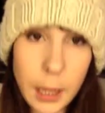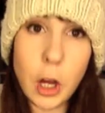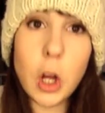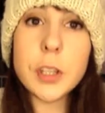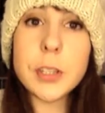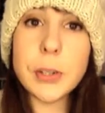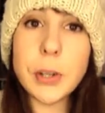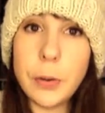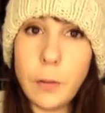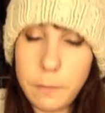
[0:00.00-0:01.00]
then
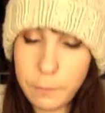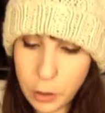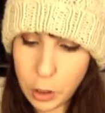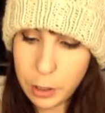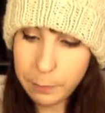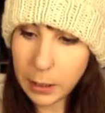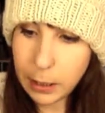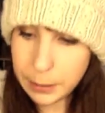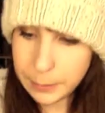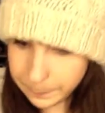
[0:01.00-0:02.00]
also from
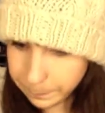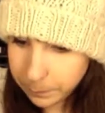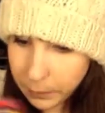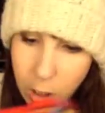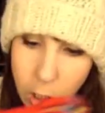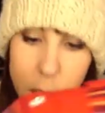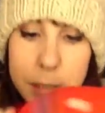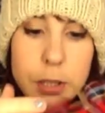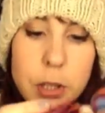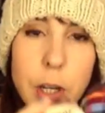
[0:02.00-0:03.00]
um,
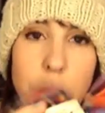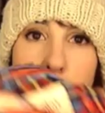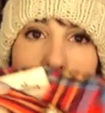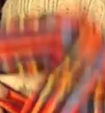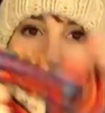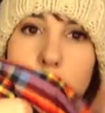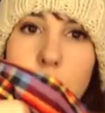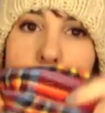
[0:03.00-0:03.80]
Hollister, I